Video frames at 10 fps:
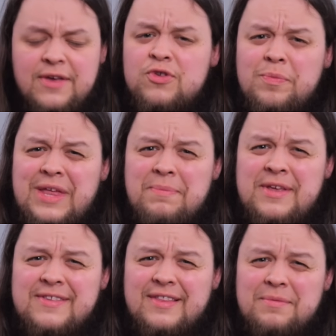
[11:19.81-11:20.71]
assume that
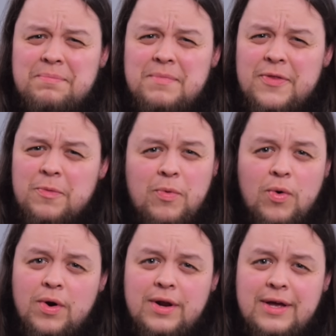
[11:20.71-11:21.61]
means that the
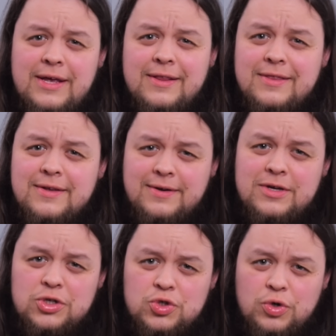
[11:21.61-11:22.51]
motherboard in the
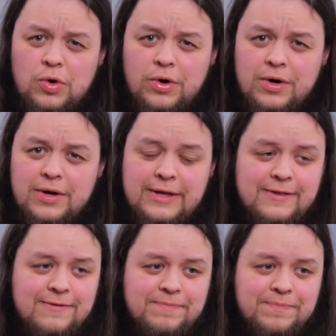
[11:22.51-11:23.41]
controller
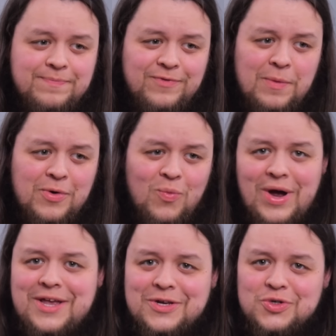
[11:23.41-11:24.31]
is from a
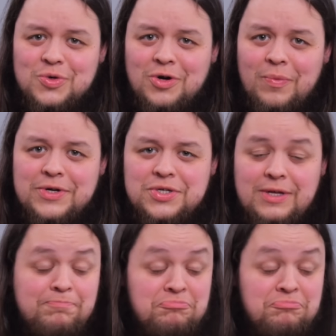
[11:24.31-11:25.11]
white controller originally.